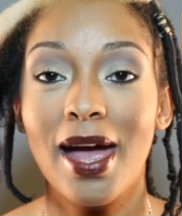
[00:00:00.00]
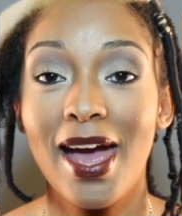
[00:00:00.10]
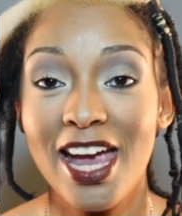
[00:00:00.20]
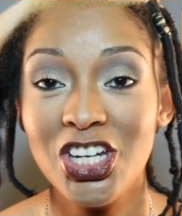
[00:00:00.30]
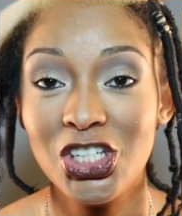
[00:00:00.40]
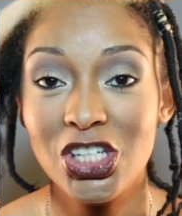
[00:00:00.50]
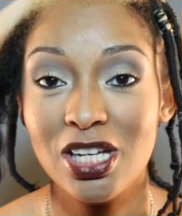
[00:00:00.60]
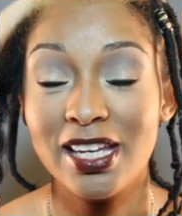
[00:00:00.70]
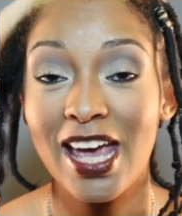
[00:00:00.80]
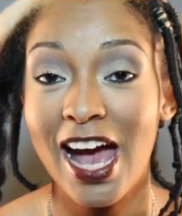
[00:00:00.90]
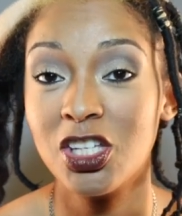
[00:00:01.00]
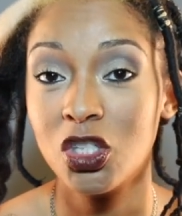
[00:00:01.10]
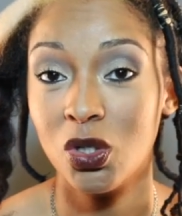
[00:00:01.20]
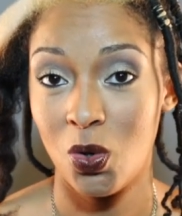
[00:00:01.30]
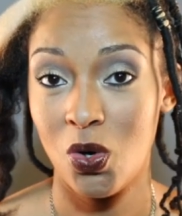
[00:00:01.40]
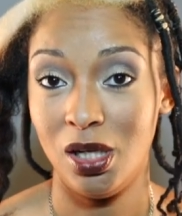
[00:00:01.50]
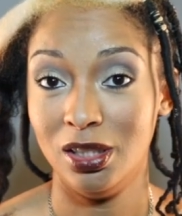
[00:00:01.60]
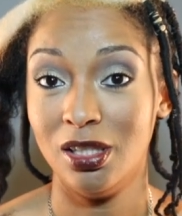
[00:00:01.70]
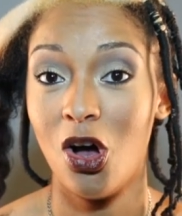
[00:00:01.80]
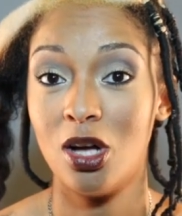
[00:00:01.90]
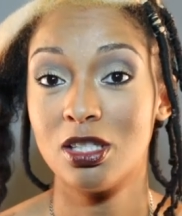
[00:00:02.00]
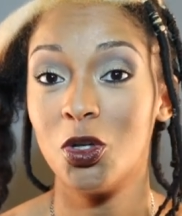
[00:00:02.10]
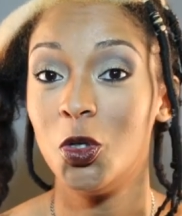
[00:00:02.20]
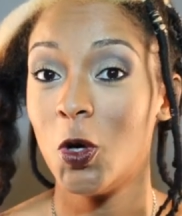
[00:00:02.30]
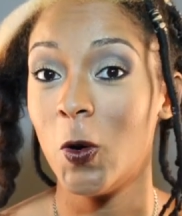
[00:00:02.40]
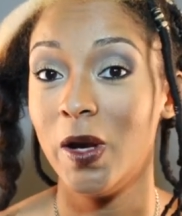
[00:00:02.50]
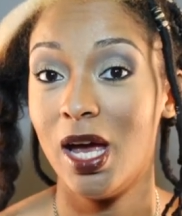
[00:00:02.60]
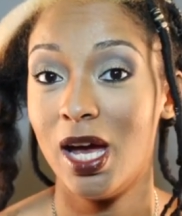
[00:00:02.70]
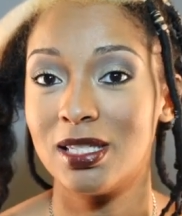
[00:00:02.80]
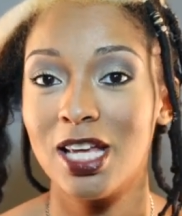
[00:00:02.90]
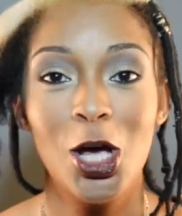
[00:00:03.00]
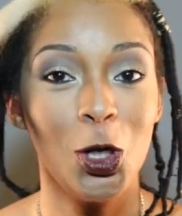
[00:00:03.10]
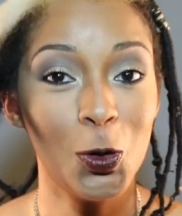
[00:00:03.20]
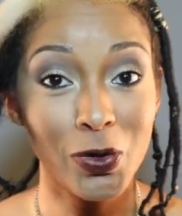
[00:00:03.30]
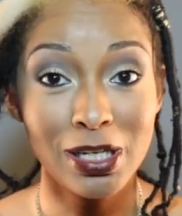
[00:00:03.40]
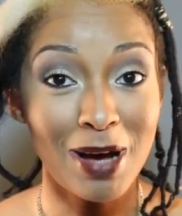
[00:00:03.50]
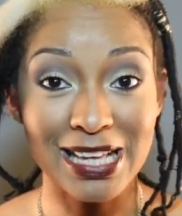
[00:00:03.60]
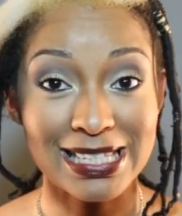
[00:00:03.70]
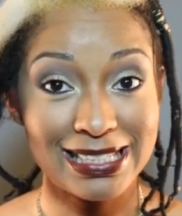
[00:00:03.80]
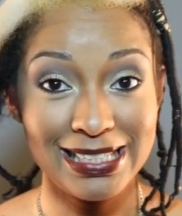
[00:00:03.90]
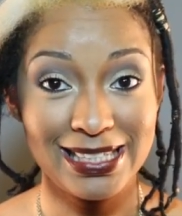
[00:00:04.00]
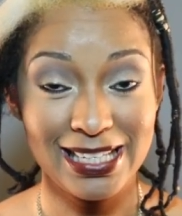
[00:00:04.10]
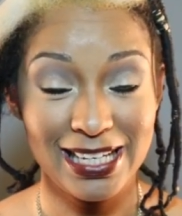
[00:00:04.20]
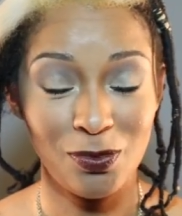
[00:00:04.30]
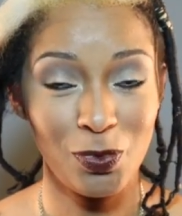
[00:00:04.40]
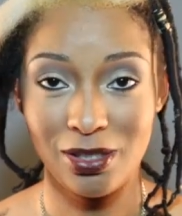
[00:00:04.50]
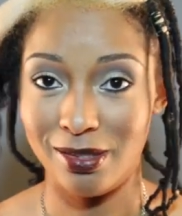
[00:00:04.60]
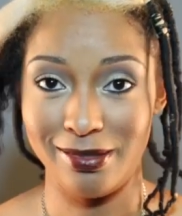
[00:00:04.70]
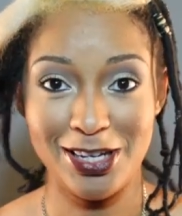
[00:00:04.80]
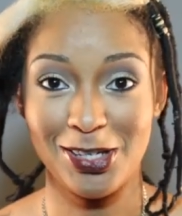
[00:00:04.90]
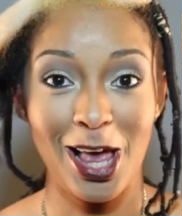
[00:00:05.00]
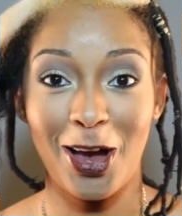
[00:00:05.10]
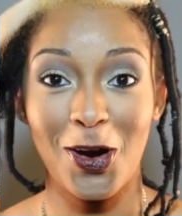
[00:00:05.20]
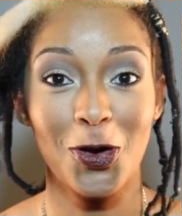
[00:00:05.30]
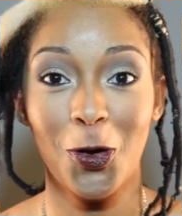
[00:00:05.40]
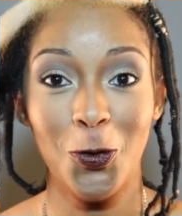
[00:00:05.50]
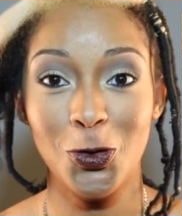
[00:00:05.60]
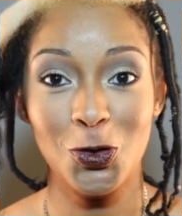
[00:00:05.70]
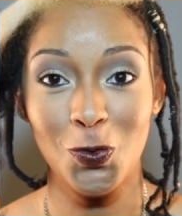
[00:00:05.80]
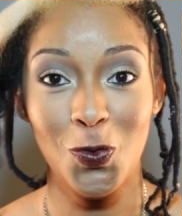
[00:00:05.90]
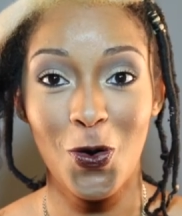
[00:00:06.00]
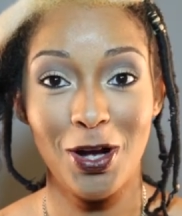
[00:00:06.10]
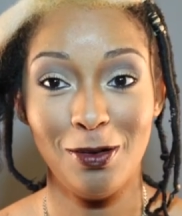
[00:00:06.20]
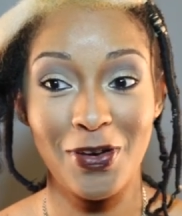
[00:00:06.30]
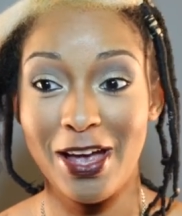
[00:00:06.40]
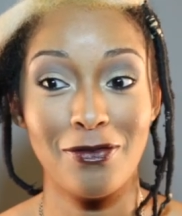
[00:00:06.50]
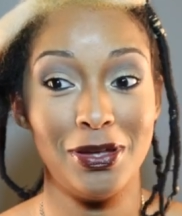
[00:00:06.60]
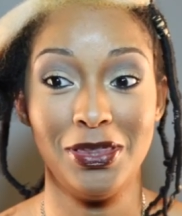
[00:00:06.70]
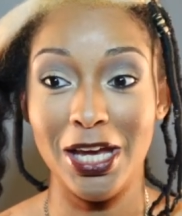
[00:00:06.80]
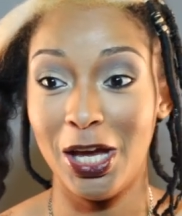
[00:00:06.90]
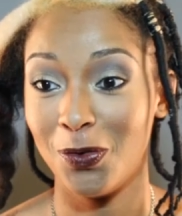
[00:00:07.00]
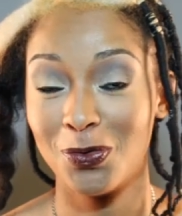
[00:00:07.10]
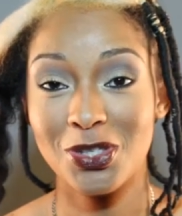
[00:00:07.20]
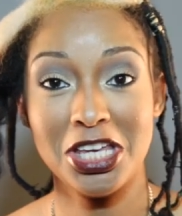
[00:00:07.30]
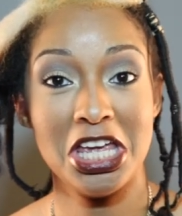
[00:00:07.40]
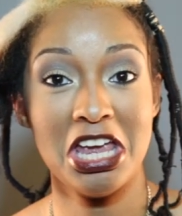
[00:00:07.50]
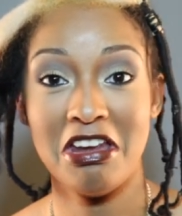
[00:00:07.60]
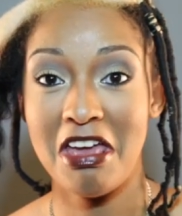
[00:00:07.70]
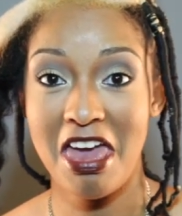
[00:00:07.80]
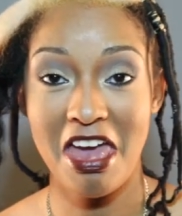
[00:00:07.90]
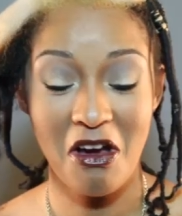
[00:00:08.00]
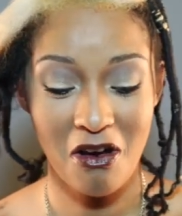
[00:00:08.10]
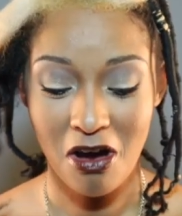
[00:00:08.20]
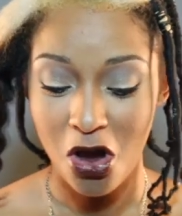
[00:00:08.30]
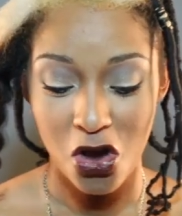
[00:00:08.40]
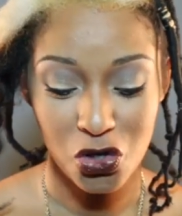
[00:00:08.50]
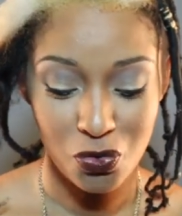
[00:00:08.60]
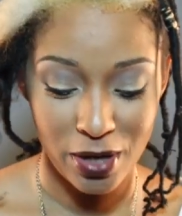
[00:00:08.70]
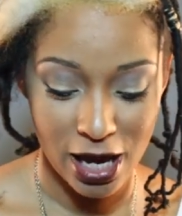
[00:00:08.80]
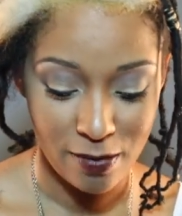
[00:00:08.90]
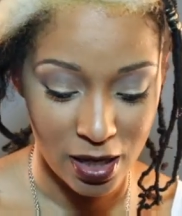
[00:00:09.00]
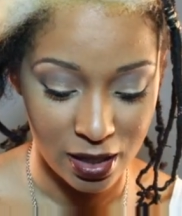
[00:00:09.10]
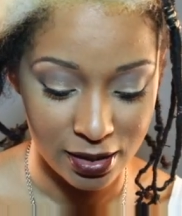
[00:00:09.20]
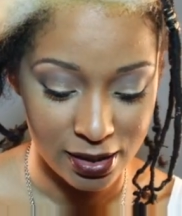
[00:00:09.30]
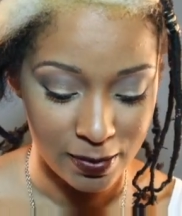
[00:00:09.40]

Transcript: Haitian castor oil, also known as Huile Masquiti, which is like our go-to oil for everything. Skin, hair, you name it.